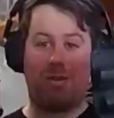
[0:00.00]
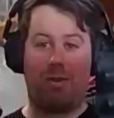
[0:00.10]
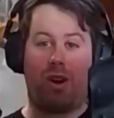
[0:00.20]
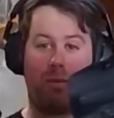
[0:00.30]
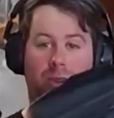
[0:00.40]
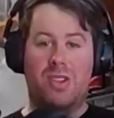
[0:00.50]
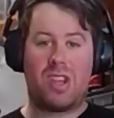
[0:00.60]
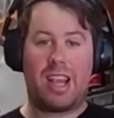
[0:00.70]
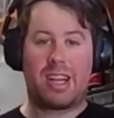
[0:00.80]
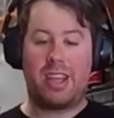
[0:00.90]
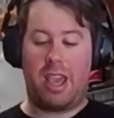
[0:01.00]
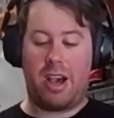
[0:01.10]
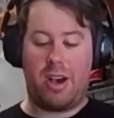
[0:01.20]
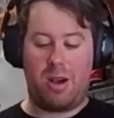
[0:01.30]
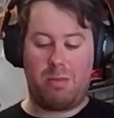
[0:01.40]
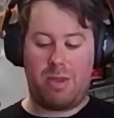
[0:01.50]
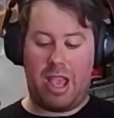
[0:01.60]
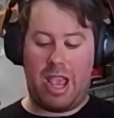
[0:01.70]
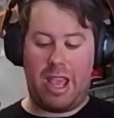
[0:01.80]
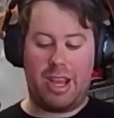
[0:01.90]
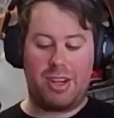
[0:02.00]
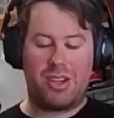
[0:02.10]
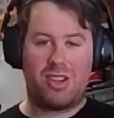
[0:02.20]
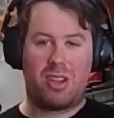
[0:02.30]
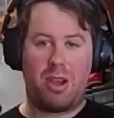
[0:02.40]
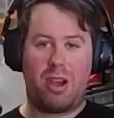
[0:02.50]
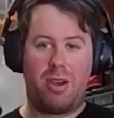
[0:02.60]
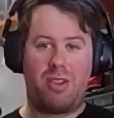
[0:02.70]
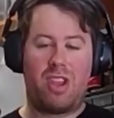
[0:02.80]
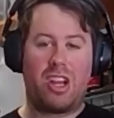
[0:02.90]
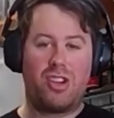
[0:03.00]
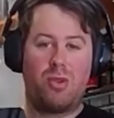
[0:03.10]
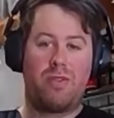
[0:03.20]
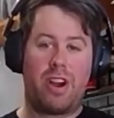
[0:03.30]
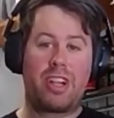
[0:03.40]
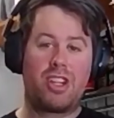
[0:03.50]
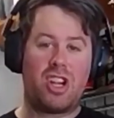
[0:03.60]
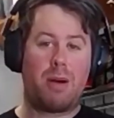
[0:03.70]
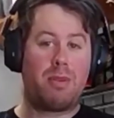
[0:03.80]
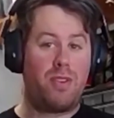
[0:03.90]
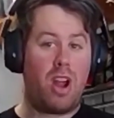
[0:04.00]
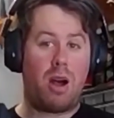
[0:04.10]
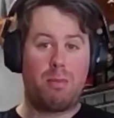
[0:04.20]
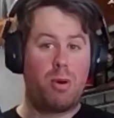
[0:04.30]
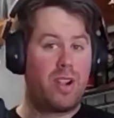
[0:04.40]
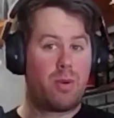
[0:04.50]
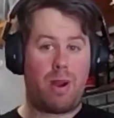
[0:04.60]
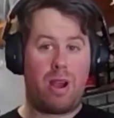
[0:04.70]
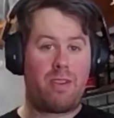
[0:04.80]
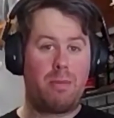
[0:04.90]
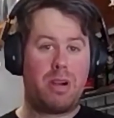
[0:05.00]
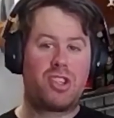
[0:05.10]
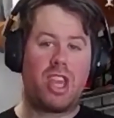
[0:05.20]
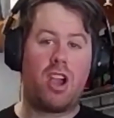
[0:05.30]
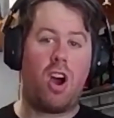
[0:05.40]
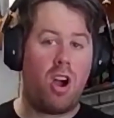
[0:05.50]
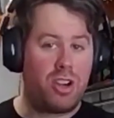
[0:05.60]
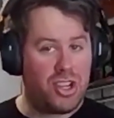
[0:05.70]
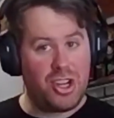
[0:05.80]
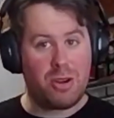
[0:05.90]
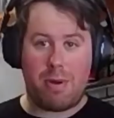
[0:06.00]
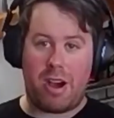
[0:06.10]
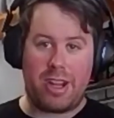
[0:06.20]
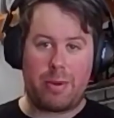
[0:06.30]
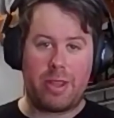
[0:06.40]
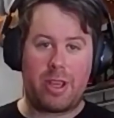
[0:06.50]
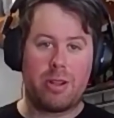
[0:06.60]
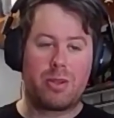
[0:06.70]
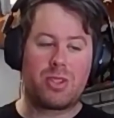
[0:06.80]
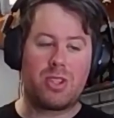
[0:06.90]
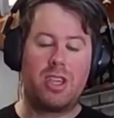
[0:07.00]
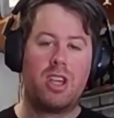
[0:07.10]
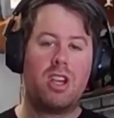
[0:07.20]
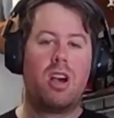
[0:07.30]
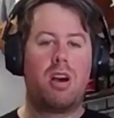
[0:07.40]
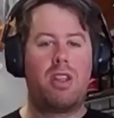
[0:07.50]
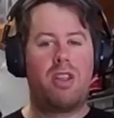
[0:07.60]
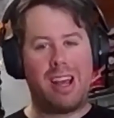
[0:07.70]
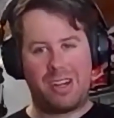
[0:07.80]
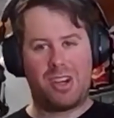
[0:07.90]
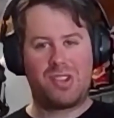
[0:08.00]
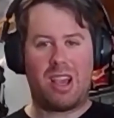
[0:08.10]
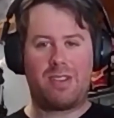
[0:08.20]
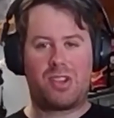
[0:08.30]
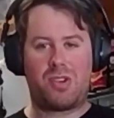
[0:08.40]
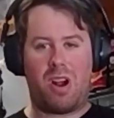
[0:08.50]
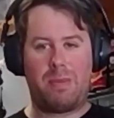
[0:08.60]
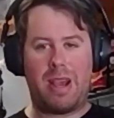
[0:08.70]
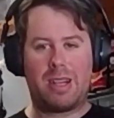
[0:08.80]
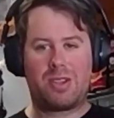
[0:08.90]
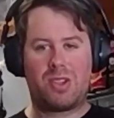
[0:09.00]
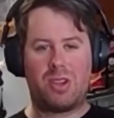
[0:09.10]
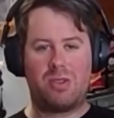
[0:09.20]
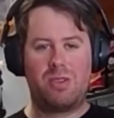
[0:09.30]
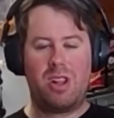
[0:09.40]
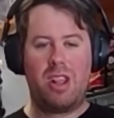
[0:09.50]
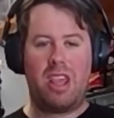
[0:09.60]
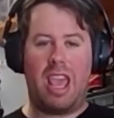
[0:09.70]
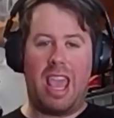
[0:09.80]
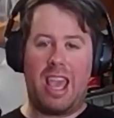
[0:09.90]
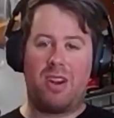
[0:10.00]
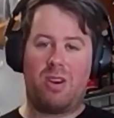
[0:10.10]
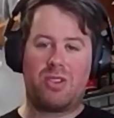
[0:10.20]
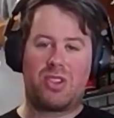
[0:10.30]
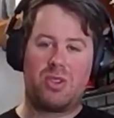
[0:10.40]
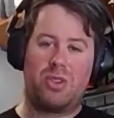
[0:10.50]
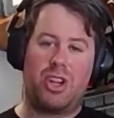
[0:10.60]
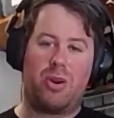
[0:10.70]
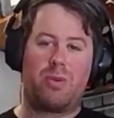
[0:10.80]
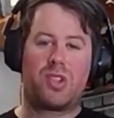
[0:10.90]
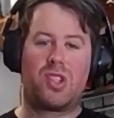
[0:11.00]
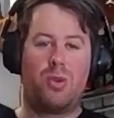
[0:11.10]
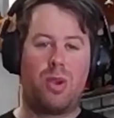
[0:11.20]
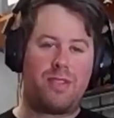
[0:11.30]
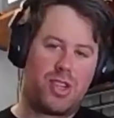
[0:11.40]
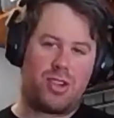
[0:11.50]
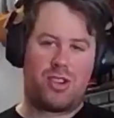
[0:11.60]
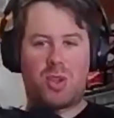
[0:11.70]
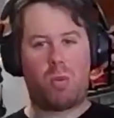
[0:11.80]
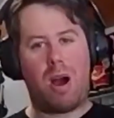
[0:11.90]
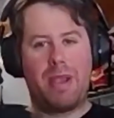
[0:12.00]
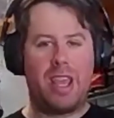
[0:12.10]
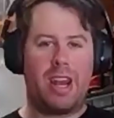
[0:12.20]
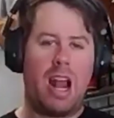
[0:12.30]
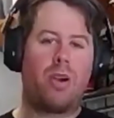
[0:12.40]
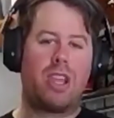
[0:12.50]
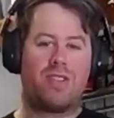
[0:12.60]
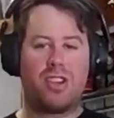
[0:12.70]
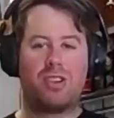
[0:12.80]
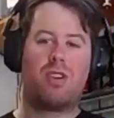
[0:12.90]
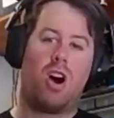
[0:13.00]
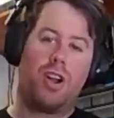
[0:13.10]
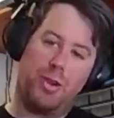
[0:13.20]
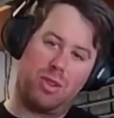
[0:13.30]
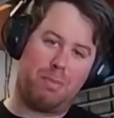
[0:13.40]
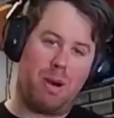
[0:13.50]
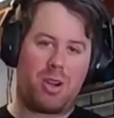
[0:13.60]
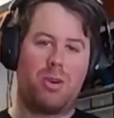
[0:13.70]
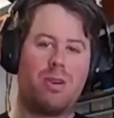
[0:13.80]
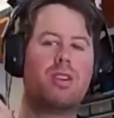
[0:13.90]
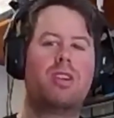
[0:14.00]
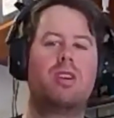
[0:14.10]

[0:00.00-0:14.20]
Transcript: affordable. Exactly. And they do a very good job of not moving around very much. They hug to your body really closely. That does have its drawbacks though. And also, you know, you have to swap it in and out. You have to undo the buckle,